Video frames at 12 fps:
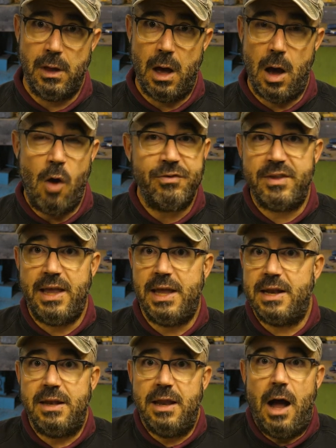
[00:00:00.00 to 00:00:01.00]
obviously he
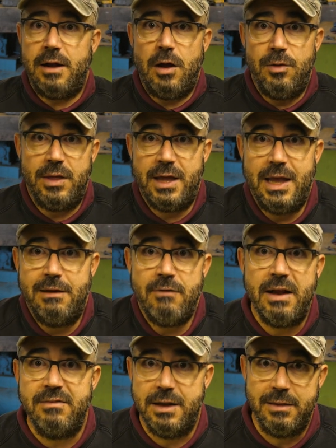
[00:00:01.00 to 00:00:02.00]
didn't, I don't think he
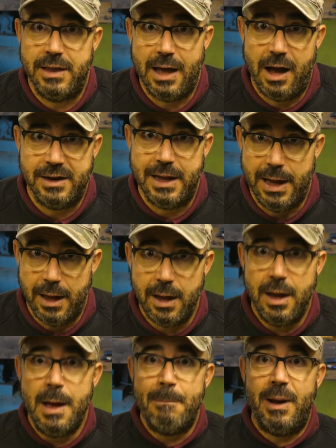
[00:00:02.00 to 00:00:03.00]
invented the idea,
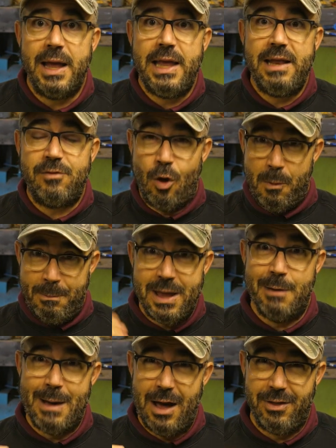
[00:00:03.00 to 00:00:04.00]
but he told
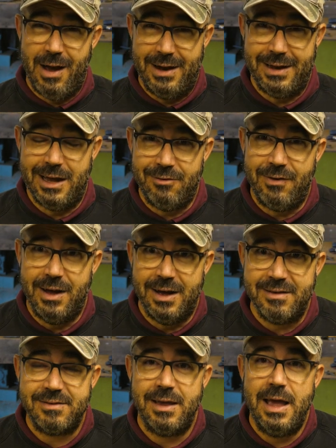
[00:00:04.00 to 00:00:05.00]
me about the idea
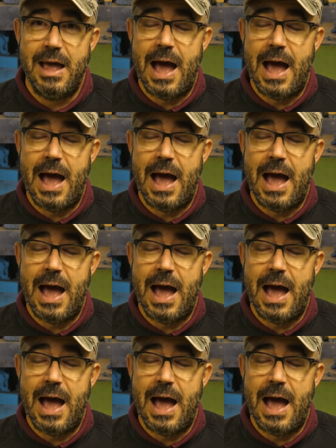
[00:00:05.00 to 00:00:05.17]
first.